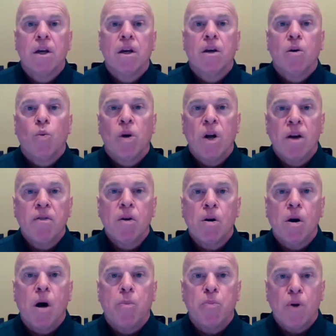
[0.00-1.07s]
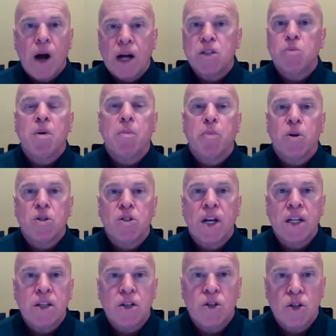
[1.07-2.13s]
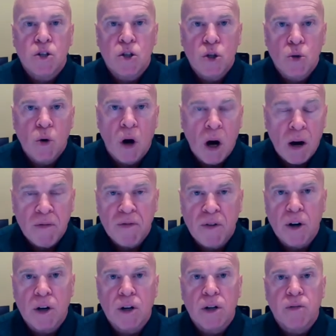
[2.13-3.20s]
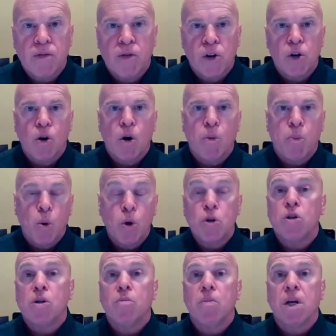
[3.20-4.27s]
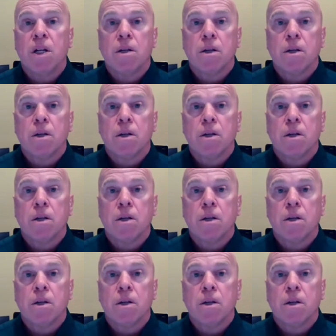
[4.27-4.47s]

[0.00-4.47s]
whatever approximate percentages you offer for your apportionment